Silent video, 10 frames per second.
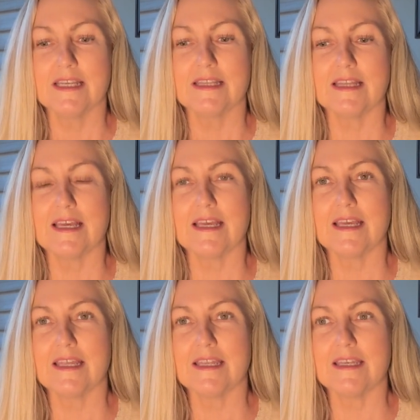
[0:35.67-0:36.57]

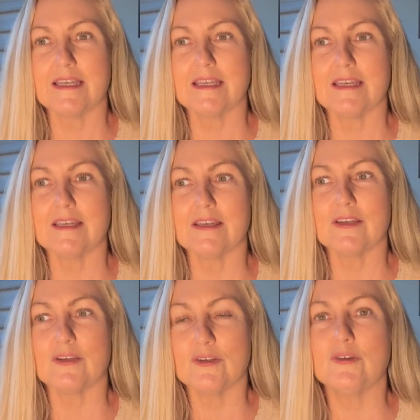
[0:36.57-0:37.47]
then
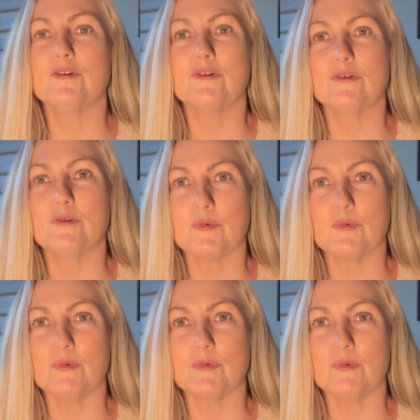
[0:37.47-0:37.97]
you